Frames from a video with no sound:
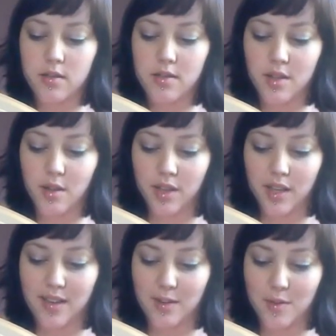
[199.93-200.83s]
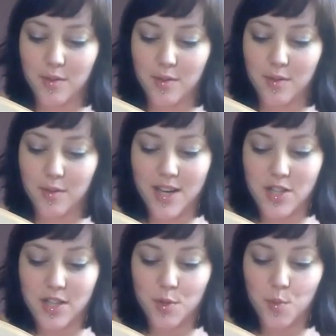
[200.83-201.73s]
Slowly and with
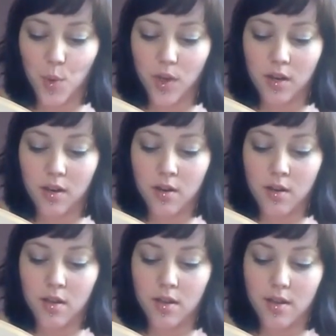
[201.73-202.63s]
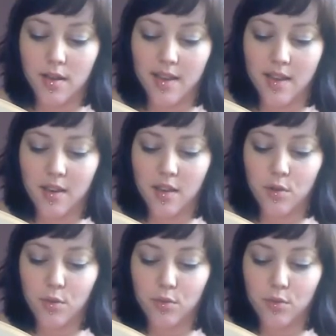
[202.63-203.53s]
hesitation it was spoken. "And
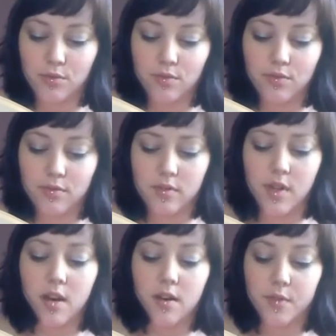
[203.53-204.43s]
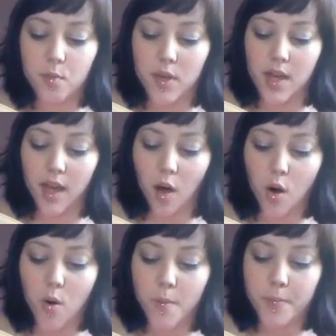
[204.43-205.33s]
you, none of you being at
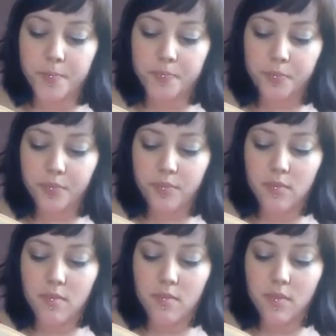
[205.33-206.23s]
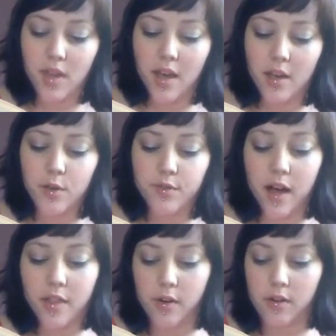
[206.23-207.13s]
home. And your
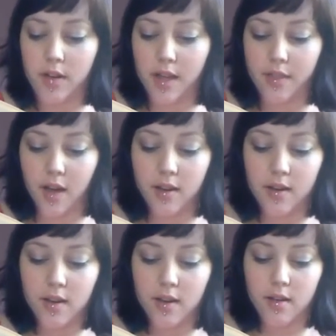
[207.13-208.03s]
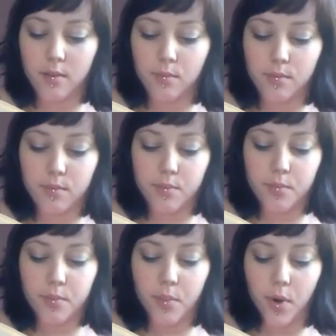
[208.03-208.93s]
father, I thought,
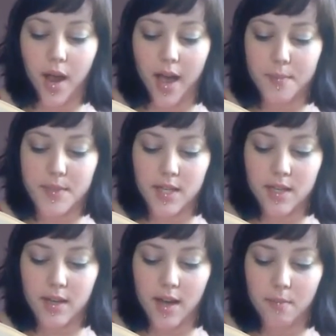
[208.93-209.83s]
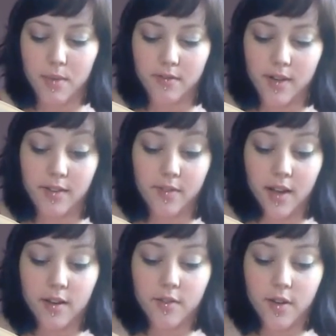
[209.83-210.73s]
perhaps had not been very
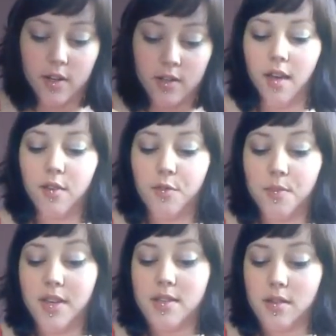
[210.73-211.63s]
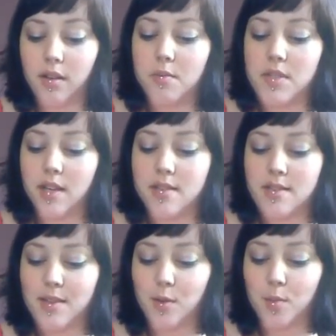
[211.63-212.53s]
fond of her?" "And from these
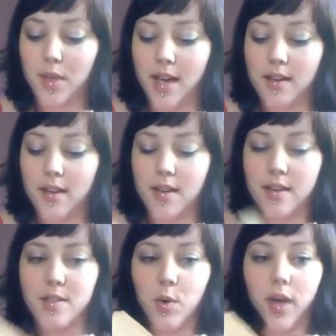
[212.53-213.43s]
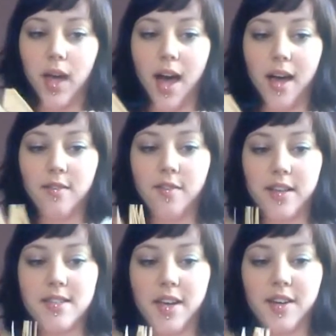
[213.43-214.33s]
circumstances," he replied, his quick eye
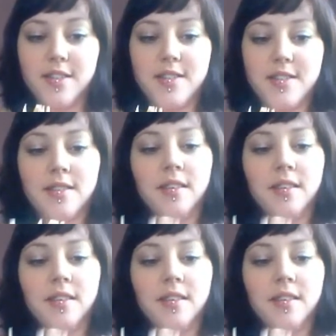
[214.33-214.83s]
fixed on hers,